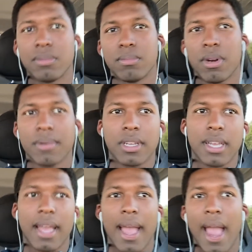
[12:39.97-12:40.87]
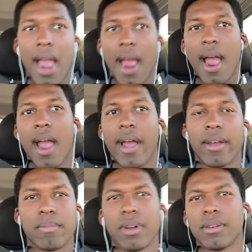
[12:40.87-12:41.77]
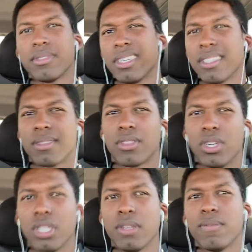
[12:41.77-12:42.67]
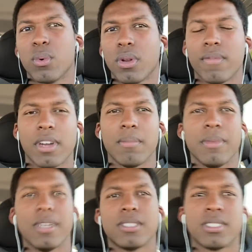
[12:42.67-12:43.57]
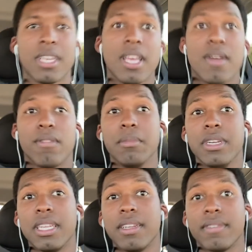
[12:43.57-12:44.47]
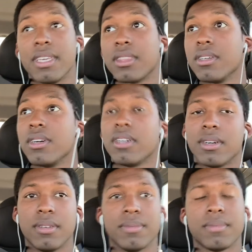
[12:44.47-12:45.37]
probably like about like 30-45 minutes for me to even get the